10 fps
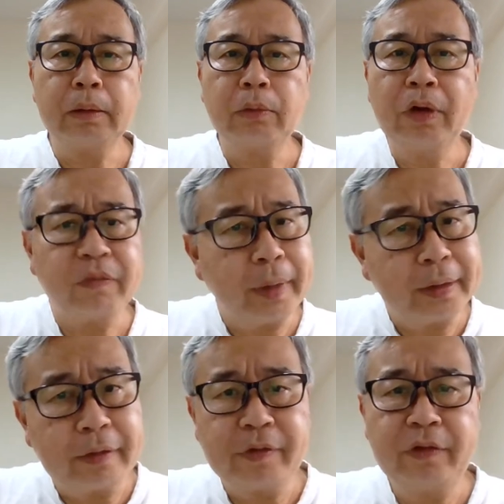What is
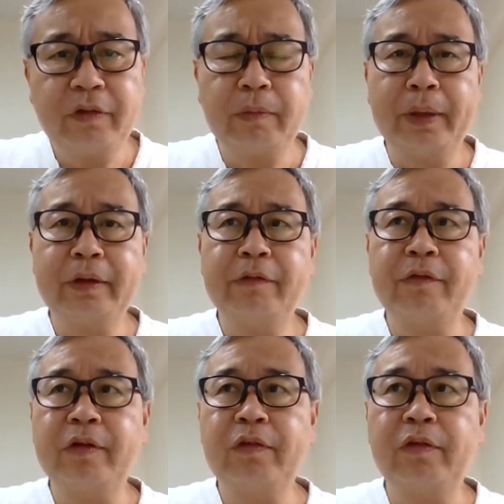Metaverse?
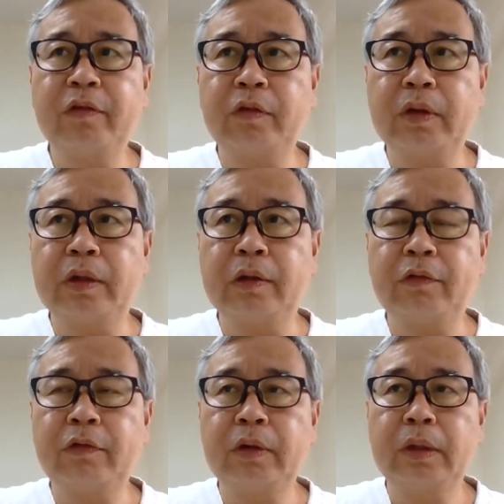Metaverse
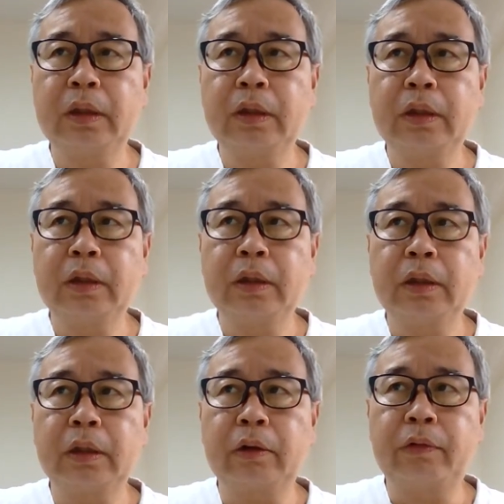is
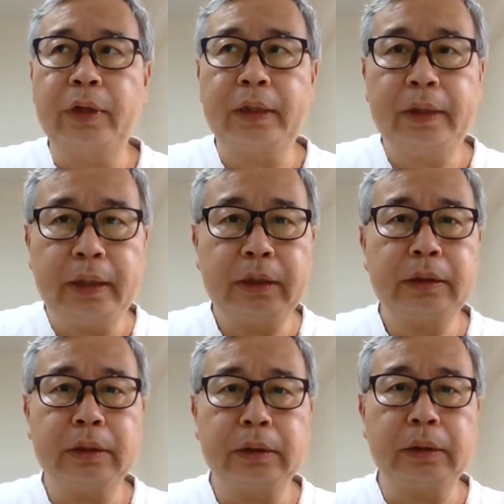
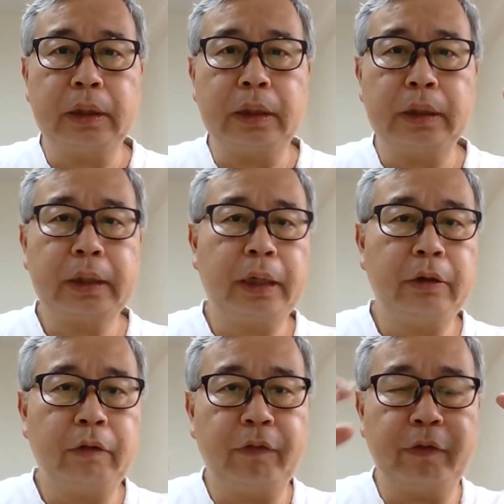creating a kind
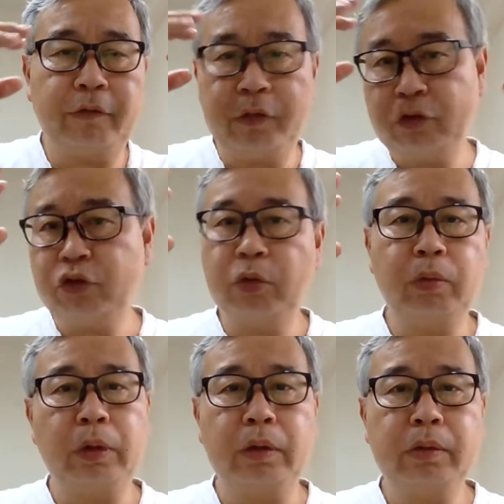of a virtual
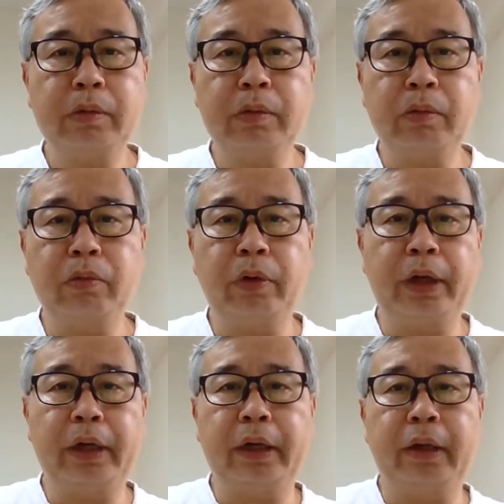world
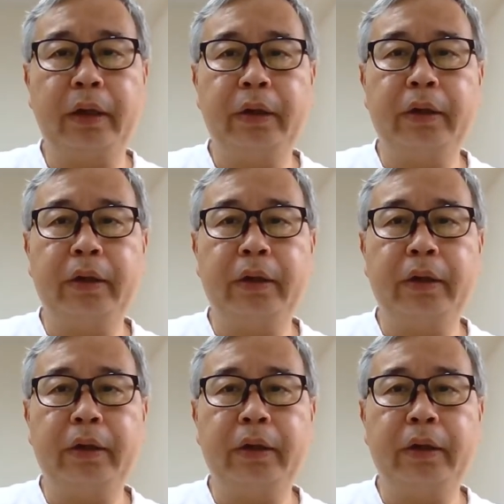where